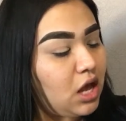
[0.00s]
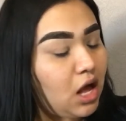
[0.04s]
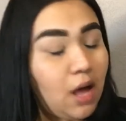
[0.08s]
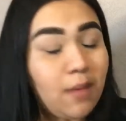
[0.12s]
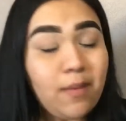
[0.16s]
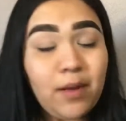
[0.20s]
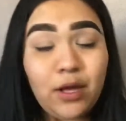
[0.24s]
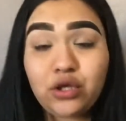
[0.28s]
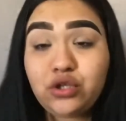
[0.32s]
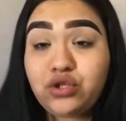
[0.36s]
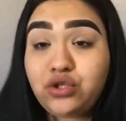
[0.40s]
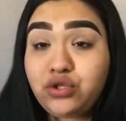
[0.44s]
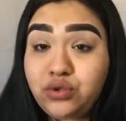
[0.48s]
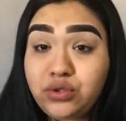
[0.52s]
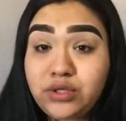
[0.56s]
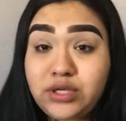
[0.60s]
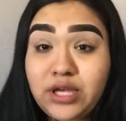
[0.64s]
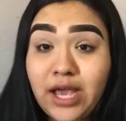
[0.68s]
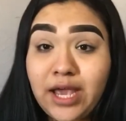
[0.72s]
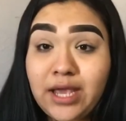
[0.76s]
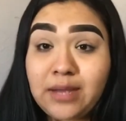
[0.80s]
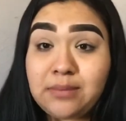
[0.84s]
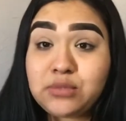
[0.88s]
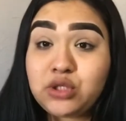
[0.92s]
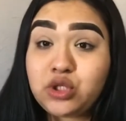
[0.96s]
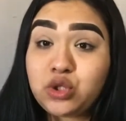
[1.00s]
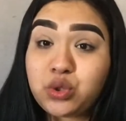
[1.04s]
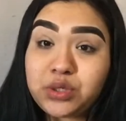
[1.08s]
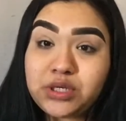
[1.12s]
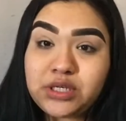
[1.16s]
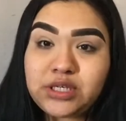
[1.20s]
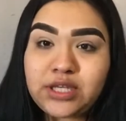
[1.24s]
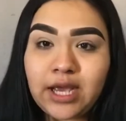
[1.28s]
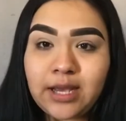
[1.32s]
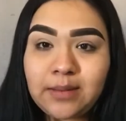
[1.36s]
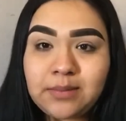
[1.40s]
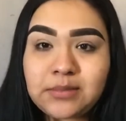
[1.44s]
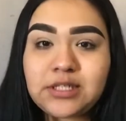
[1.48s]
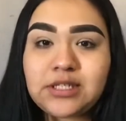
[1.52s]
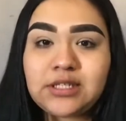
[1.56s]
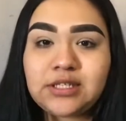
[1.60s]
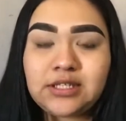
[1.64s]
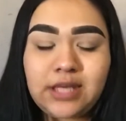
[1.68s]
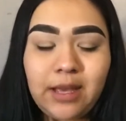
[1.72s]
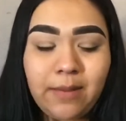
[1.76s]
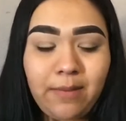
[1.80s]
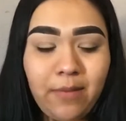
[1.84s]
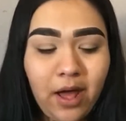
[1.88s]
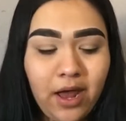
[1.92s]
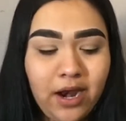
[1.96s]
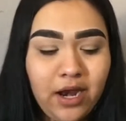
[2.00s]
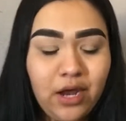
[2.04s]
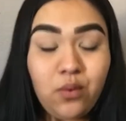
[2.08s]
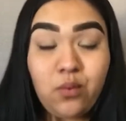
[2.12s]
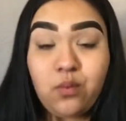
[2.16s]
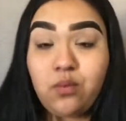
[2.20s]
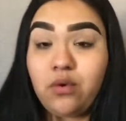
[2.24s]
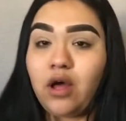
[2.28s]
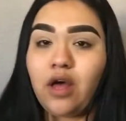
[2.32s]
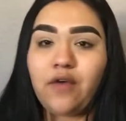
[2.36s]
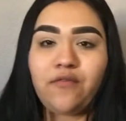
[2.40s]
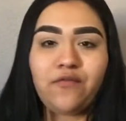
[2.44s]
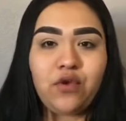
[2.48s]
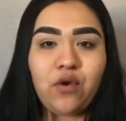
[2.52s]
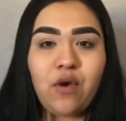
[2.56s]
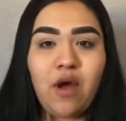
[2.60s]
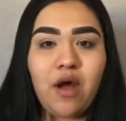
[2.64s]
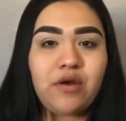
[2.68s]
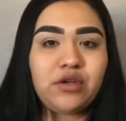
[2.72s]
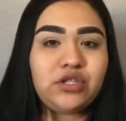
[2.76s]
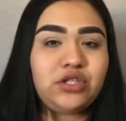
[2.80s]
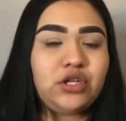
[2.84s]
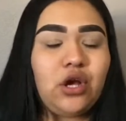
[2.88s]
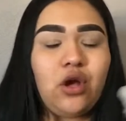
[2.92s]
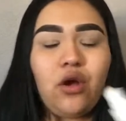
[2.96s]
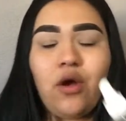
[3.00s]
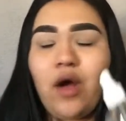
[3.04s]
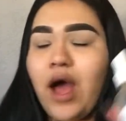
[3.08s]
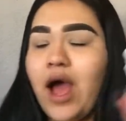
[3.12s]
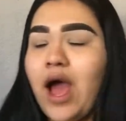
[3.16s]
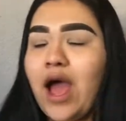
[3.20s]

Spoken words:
about 3 times since I bought it a few hours ago.